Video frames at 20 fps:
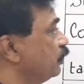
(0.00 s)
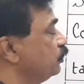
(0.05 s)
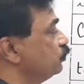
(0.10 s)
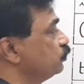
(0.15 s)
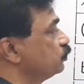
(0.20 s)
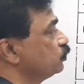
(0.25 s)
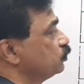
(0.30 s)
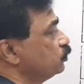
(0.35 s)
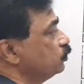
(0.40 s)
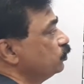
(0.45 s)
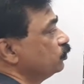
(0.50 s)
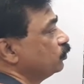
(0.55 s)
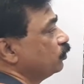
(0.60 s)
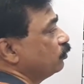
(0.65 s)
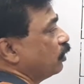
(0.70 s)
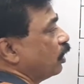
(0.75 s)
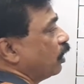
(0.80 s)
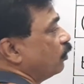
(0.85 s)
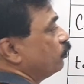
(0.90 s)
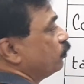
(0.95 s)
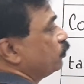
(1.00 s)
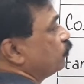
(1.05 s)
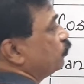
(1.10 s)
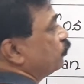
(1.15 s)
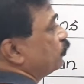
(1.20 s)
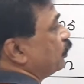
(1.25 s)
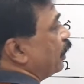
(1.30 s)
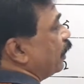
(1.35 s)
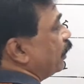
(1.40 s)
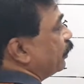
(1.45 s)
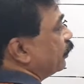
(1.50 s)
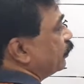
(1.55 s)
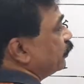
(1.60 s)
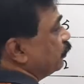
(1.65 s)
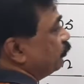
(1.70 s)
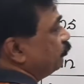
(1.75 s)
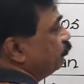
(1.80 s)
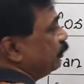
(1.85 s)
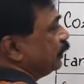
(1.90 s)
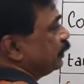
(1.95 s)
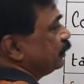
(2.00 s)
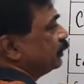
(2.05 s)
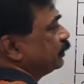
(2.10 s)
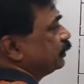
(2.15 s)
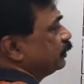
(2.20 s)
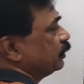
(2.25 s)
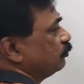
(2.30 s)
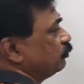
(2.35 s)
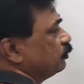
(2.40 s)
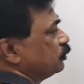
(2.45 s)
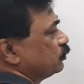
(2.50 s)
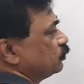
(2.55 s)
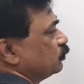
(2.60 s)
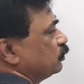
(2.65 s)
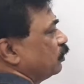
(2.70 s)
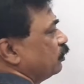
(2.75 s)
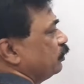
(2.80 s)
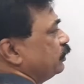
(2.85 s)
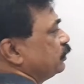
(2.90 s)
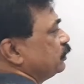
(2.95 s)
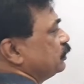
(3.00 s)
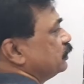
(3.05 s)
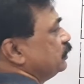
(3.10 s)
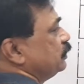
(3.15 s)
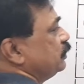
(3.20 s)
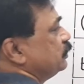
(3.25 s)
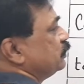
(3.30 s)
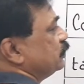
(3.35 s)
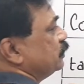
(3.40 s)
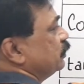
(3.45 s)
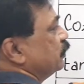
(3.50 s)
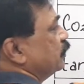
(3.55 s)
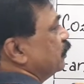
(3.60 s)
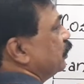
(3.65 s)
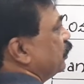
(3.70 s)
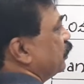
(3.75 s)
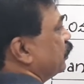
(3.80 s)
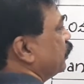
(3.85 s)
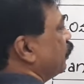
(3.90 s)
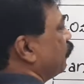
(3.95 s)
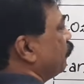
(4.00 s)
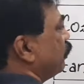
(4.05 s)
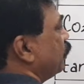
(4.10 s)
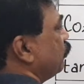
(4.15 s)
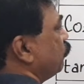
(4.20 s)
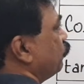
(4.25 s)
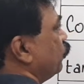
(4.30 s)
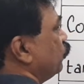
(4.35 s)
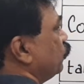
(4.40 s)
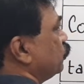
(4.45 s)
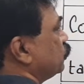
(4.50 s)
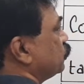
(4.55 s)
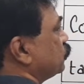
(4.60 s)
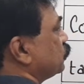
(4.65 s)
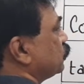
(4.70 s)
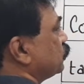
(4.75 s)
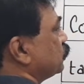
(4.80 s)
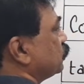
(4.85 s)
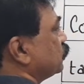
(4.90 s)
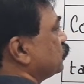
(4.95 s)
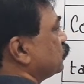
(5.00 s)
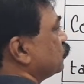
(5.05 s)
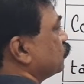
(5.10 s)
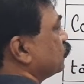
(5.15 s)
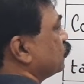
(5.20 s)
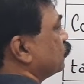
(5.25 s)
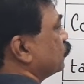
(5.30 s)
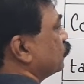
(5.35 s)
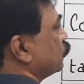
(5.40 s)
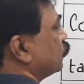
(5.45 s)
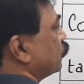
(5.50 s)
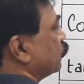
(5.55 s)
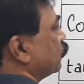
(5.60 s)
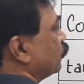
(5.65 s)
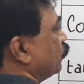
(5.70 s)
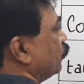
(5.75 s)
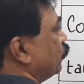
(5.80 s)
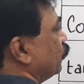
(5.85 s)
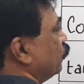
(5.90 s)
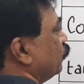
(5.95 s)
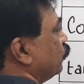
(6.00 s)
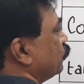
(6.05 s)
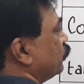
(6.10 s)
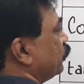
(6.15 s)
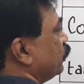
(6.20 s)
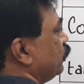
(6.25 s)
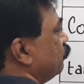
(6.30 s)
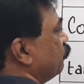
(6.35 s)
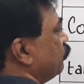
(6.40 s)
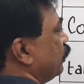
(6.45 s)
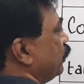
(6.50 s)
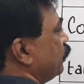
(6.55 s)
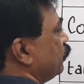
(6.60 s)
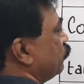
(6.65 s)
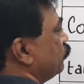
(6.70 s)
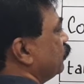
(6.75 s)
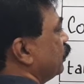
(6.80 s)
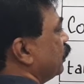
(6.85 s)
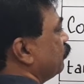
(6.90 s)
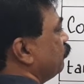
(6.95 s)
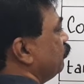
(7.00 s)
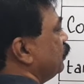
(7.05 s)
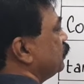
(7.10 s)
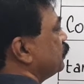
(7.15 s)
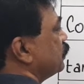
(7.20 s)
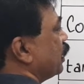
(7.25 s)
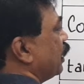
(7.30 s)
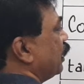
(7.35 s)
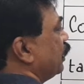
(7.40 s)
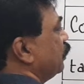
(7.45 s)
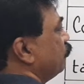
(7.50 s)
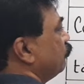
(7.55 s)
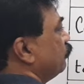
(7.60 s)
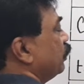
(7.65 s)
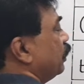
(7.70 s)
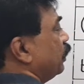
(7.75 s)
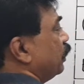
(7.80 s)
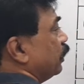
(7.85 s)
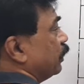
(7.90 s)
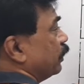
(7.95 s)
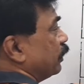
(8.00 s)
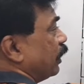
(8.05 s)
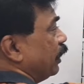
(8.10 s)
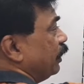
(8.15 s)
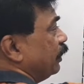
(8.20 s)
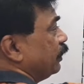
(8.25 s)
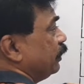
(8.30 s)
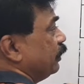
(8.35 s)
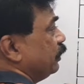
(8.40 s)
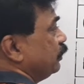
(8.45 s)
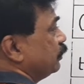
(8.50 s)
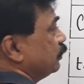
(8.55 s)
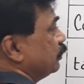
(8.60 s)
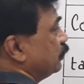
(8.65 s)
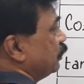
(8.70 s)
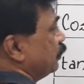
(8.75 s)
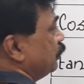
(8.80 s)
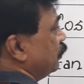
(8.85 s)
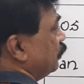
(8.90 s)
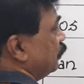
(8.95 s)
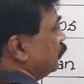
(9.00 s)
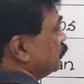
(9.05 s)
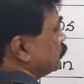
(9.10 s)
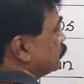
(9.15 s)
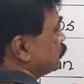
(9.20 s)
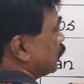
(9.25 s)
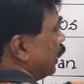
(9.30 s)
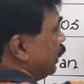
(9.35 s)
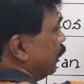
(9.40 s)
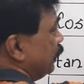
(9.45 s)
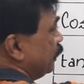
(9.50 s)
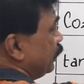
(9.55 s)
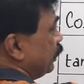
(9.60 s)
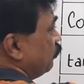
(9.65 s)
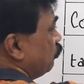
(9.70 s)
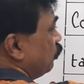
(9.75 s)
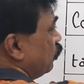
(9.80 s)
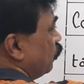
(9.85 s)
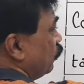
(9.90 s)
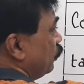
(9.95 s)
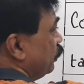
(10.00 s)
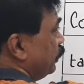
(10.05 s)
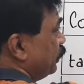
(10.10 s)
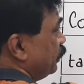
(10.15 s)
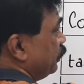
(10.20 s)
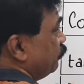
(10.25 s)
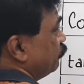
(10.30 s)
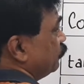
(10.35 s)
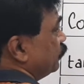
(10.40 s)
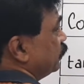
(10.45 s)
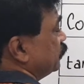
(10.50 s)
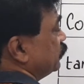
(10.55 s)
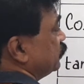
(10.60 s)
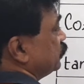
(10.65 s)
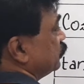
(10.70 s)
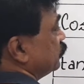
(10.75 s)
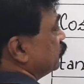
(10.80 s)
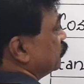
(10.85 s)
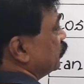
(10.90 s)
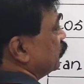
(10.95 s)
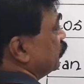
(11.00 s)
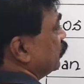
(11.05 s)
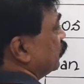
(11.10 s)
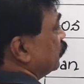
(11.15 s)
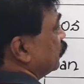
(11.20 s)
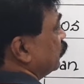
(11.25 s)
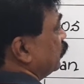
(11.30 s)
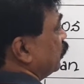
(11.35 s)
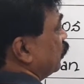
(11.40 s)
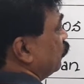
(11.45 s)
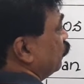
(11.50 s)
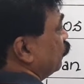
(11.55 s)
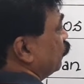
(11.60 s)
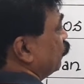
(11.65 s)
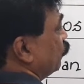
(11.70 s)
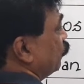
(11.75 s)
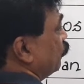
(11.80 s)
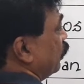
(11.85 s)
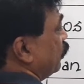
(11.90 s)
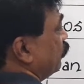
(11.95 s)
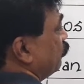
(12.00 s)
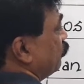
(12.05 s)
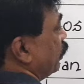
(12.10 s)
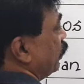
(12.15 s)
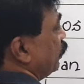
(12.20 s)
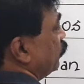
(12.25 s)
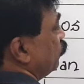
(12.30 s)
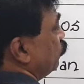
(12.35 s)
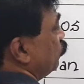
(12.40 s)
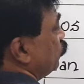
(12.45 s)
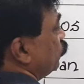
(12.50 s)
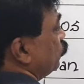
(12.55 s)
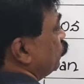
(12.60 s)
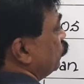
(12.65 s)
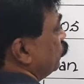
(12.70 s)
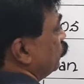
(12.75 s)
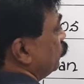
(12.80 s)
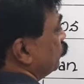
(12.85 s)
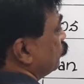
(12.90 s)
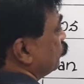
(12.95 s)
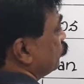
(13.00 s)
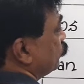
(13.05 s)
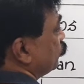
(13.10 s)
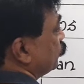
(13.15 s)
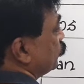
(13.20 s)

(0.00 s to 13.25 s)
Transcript: you should know how to make the table. So now it is easy. Now I put root 3 by 2. That means I am writing the sine table only reversed. Now 1 by root 2.